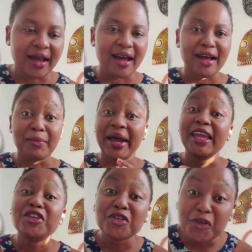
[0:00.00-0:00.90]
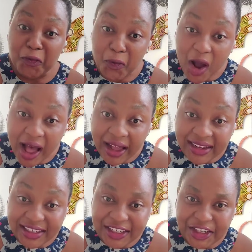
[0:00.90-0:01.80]
buy a new
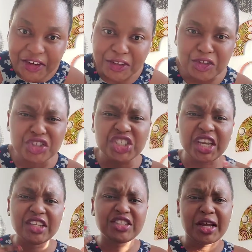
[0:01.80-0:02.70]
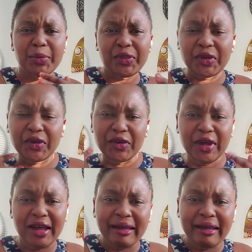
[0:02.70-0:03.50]
rug, to change up the